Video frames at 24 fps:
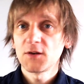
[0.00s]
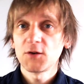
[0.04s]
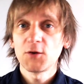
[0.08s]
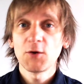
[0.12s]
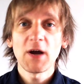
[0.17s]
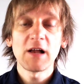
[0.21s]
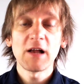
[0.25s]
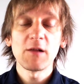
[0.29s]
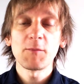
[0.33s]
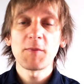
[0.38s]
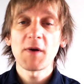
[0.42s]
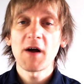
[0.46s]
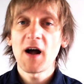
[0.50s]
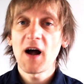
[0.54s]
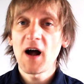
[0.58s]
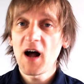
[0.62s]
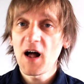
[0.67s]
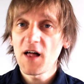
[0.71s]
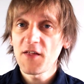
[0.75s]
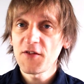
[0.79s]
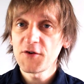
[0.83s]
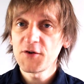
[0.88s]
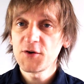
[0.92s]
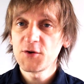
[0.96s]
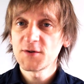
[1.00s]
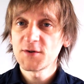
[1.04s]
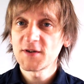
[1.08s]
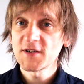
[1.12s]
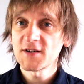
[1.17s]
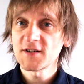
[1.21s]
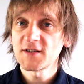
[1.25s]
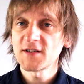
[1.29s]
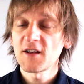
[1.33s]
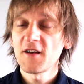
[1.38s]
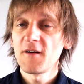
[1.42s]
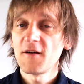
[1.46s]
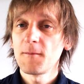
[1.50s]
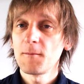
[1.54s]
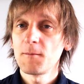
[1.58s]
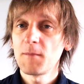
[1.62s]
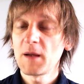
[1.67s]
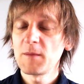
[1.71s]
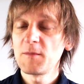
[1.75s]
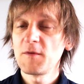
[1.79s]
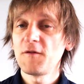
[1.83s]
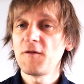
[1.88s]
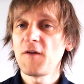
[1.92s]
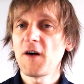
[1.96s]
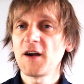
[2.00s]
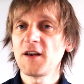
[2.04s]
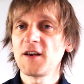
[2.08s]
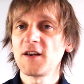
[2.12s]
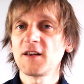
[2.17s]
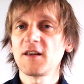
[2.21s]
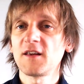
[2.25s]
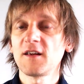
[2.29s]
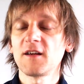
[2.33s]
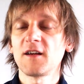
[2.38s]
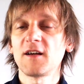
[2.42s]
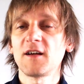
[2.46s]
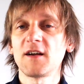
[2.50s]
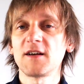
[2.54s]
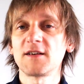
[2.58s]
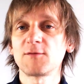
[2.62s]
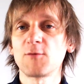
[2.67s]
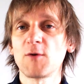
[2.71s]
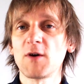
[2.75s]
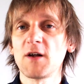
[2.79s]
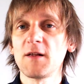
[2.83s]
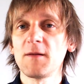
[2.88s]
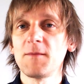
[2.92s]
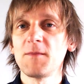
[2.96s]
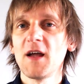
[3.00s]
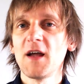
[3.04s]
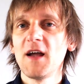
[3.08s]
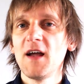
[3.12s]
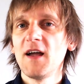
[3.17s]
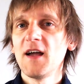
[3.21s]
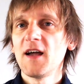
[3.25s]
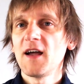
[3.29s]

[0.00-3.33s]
to help other users maybe find it as well.